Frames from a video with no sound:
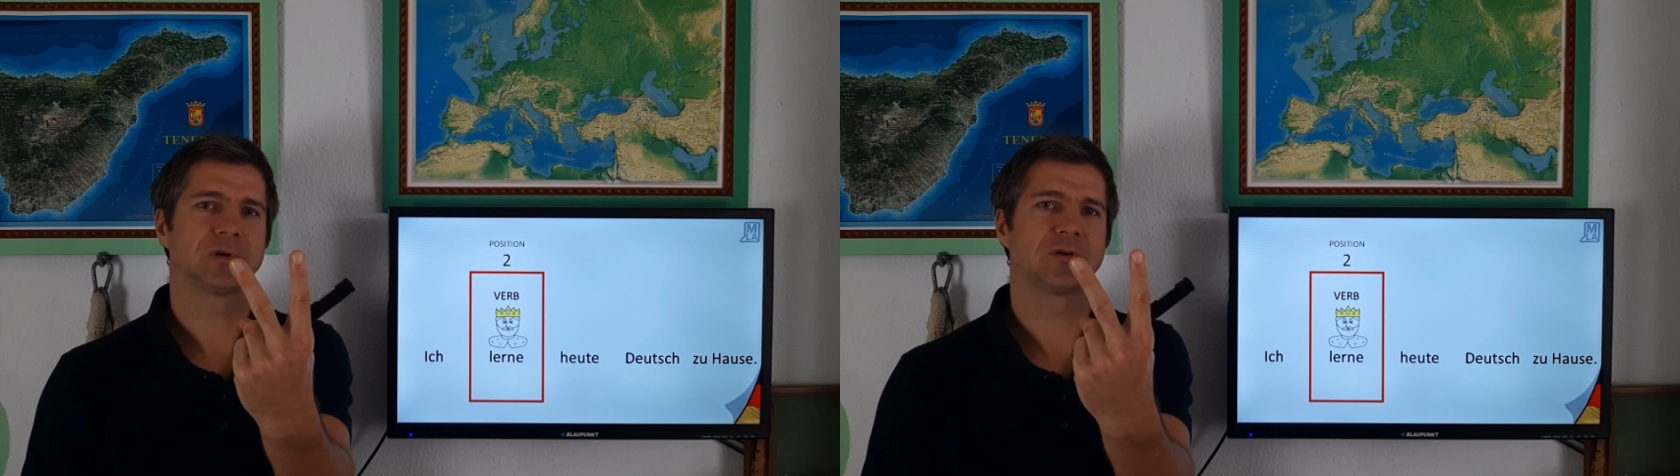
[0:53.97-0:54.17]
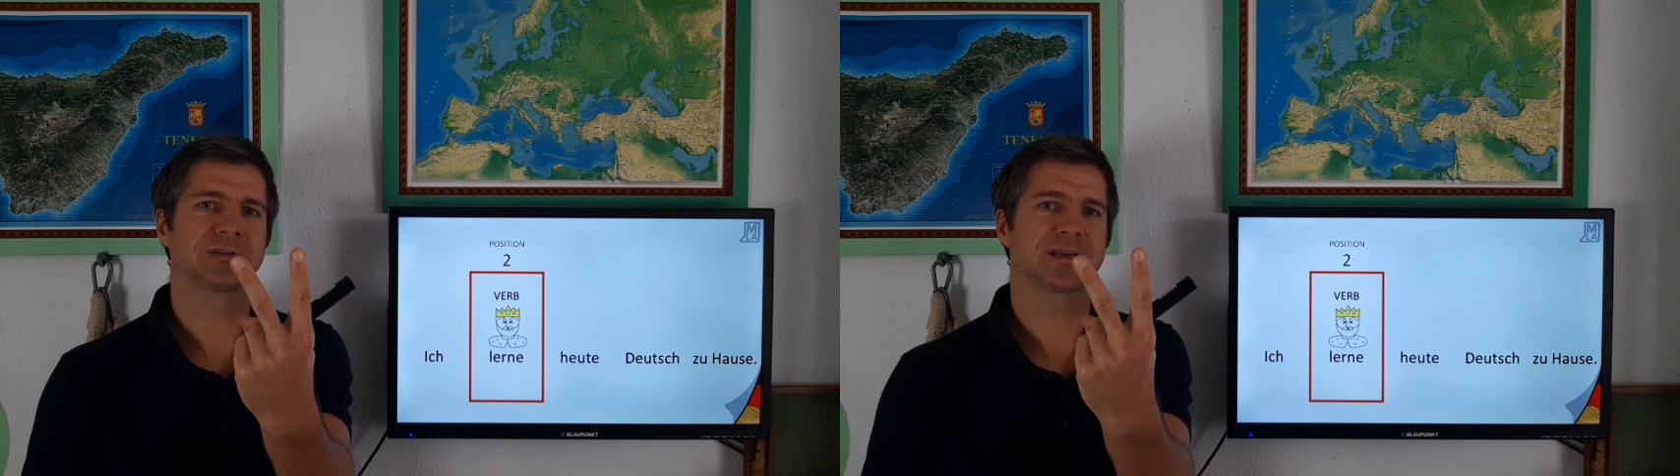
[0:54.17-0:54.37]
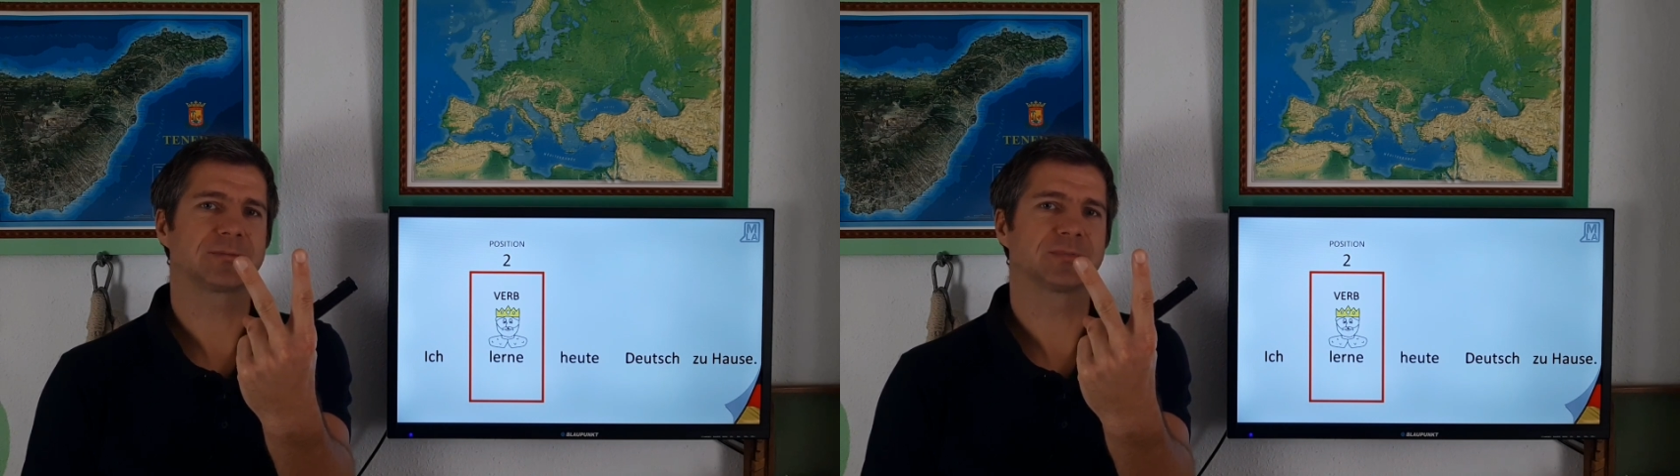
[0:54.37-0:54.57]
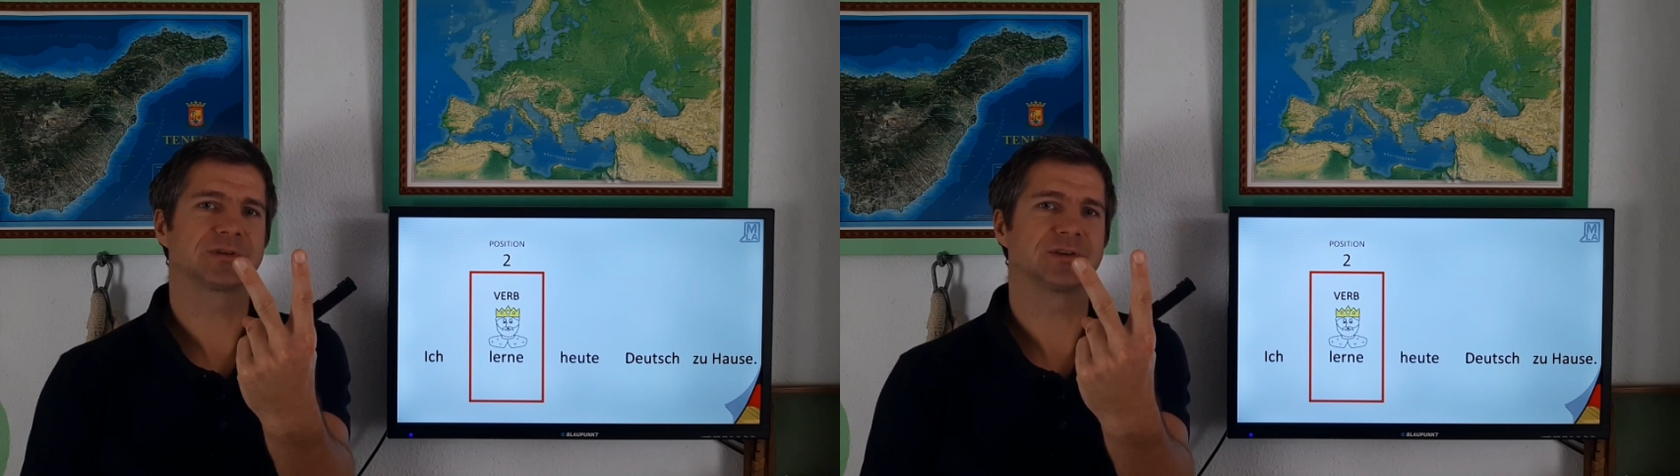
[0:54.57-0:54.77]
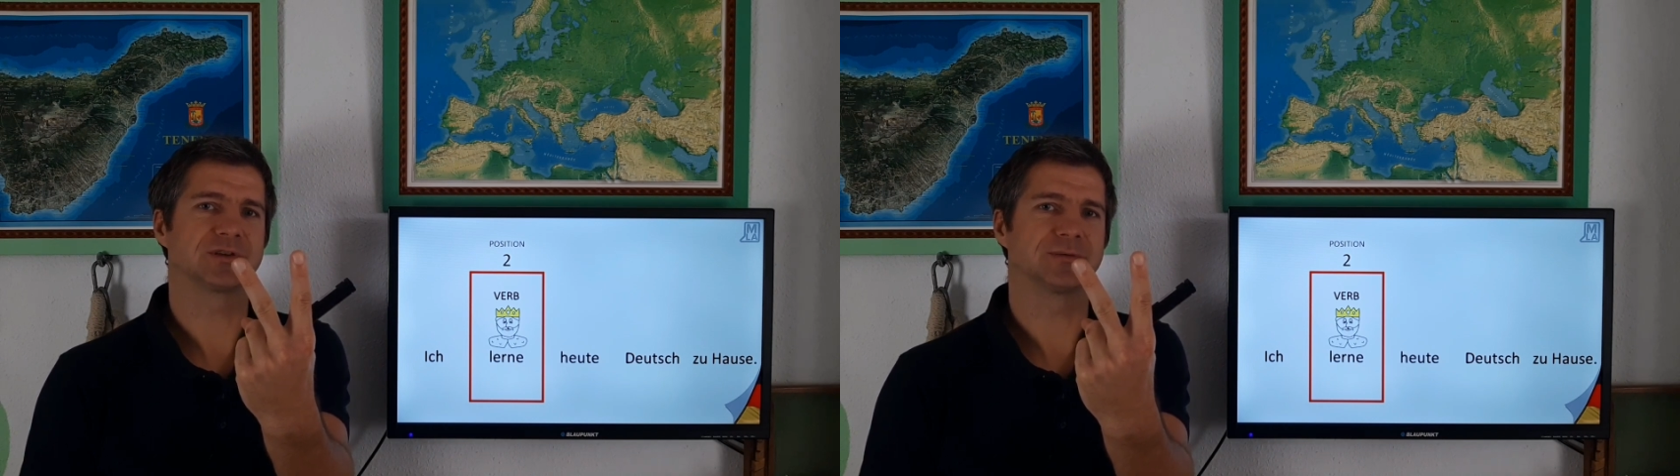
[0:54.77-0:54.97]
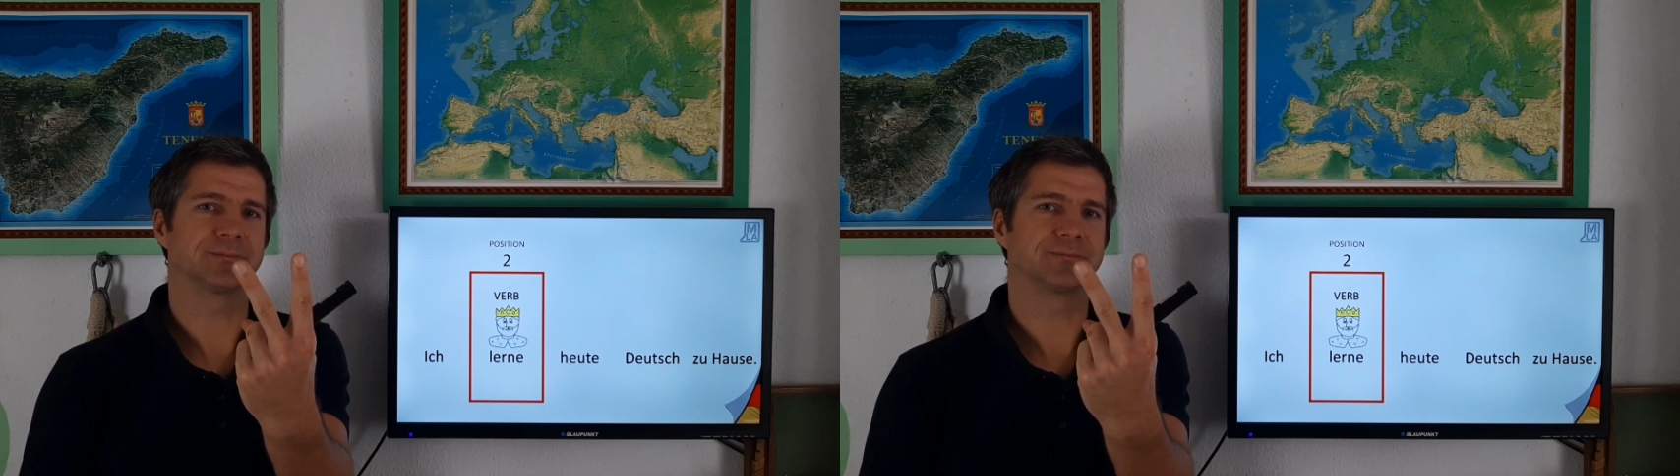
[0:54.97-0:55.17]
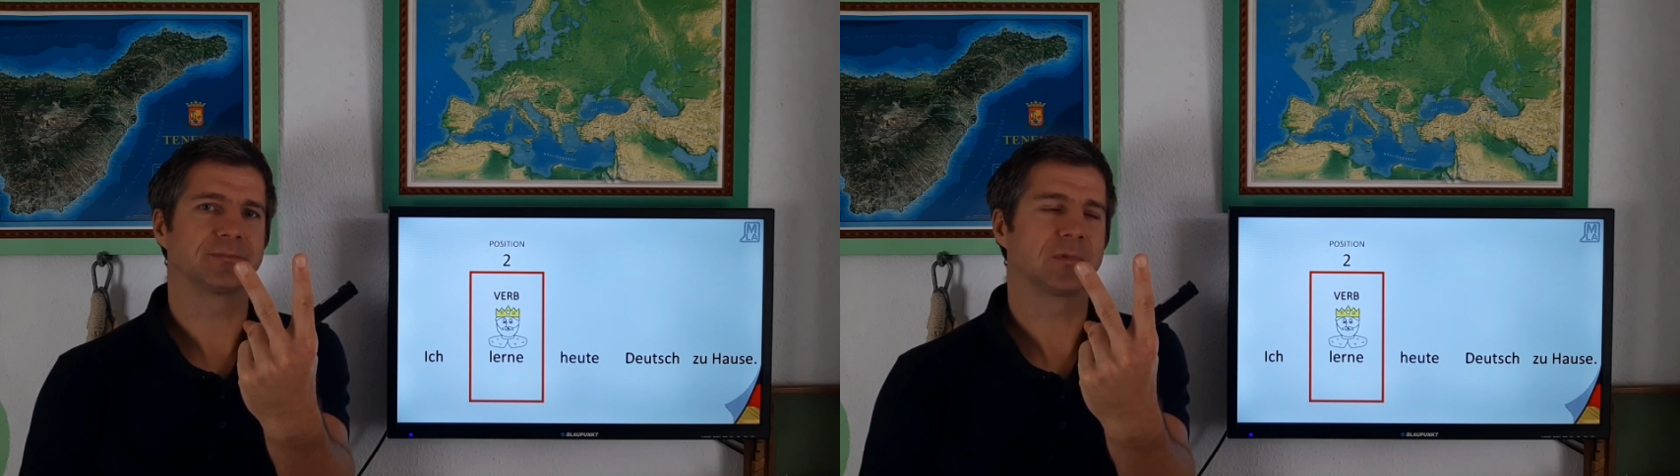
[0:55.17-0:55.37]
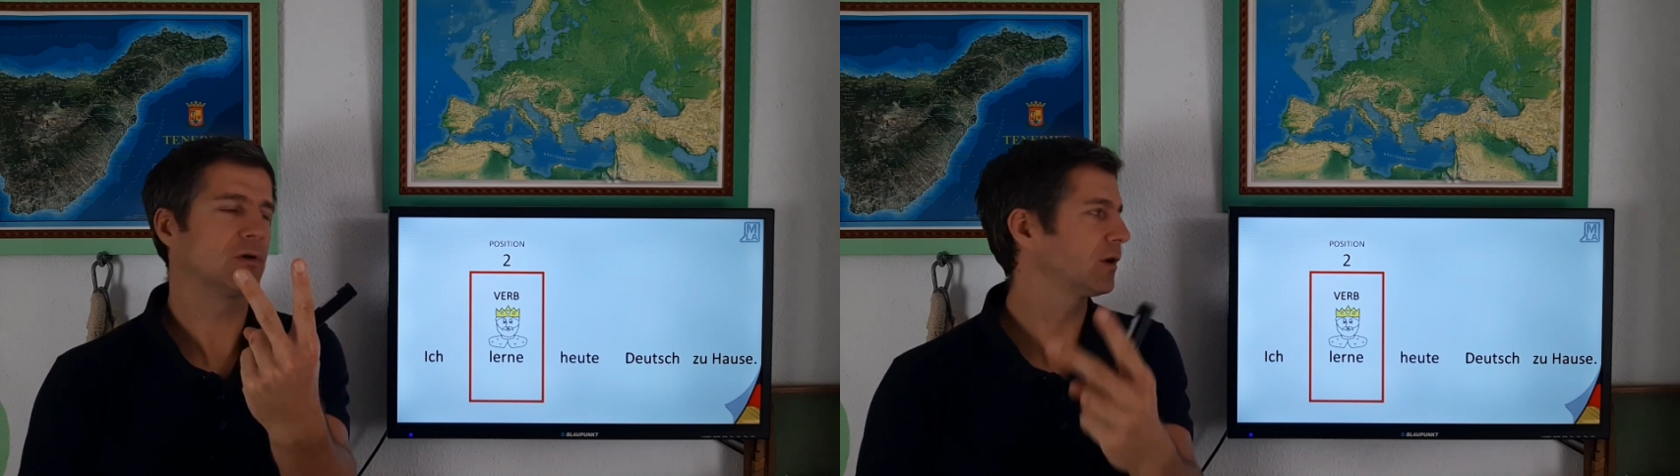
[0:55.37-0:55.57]
on second position.
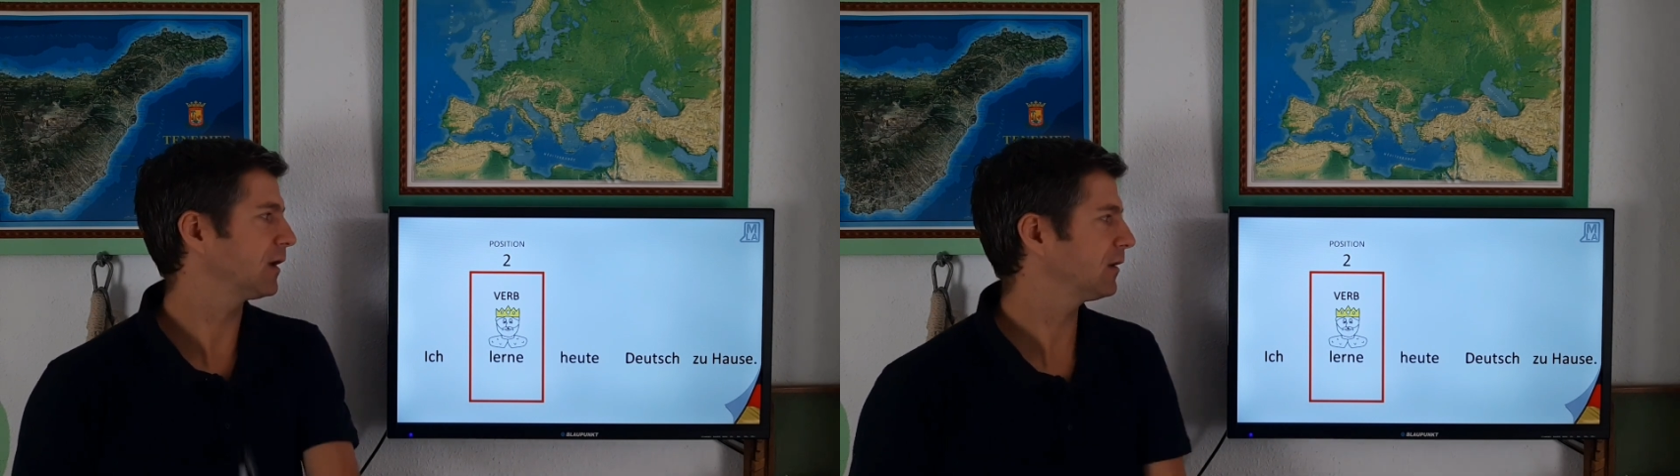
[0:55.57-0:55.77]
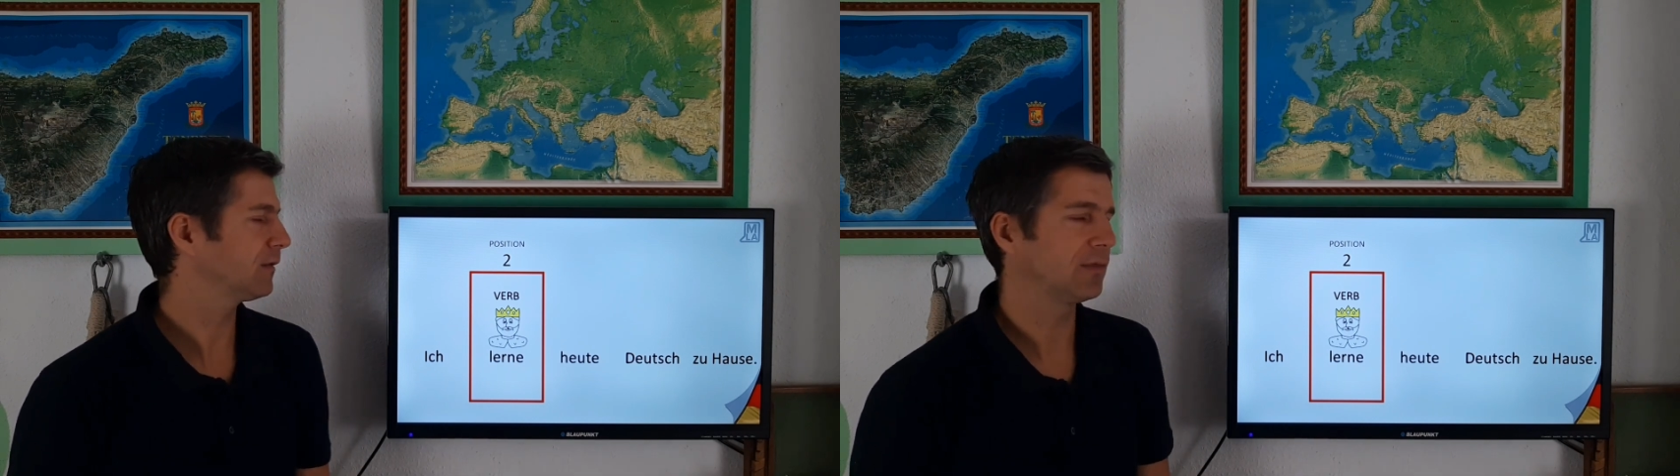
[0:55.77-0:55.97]
Okay?